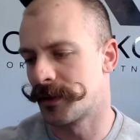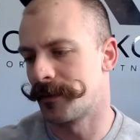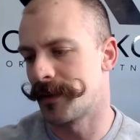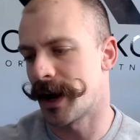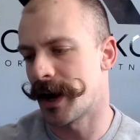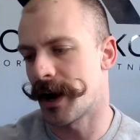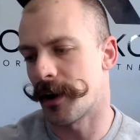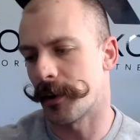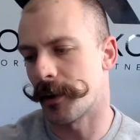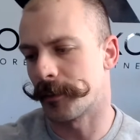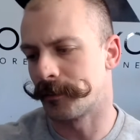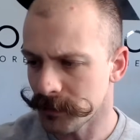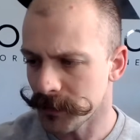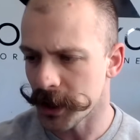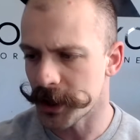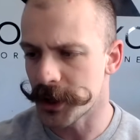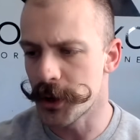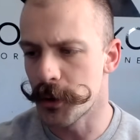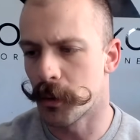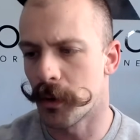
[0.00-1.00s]
Now,
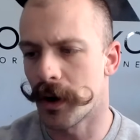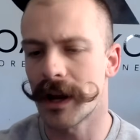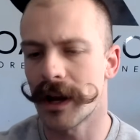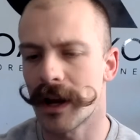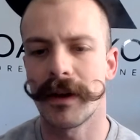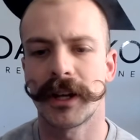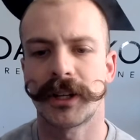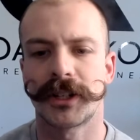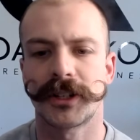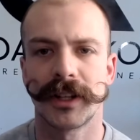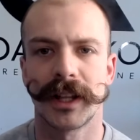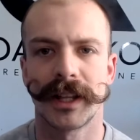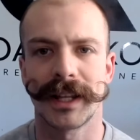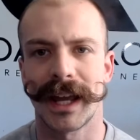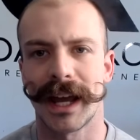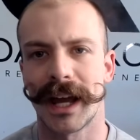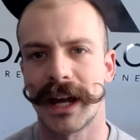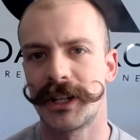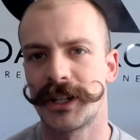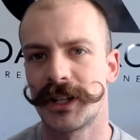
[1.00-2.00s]
you want to make sure that the
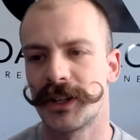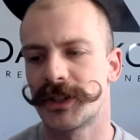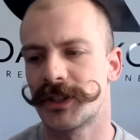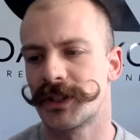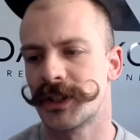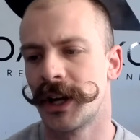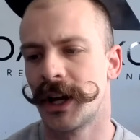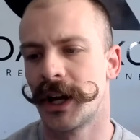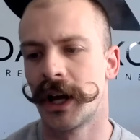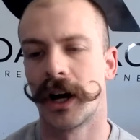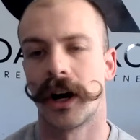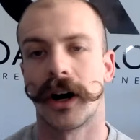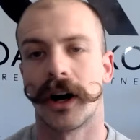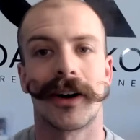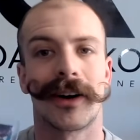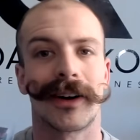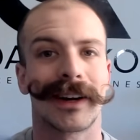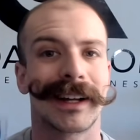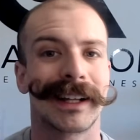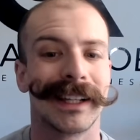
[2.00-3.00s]
edges
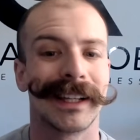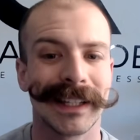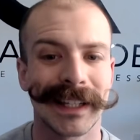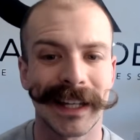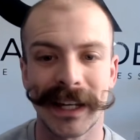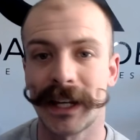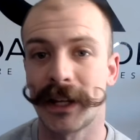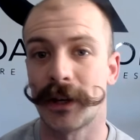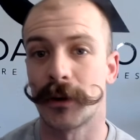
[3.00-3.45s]
are clean.